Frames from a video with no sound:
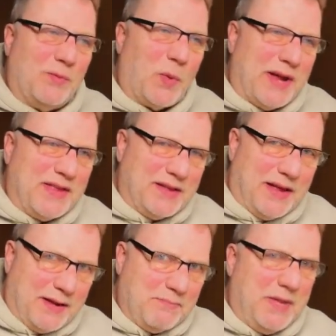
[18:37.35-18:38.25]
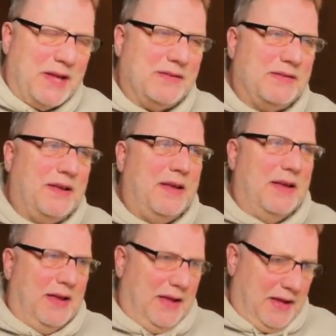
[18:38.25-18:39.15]
why they like Mint
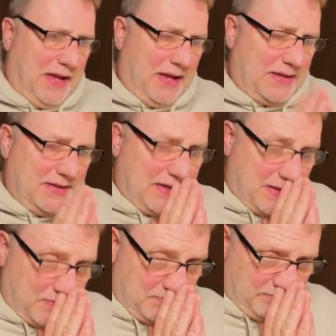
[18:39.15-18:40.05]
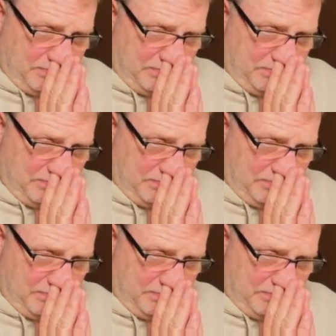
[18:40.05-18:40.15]
and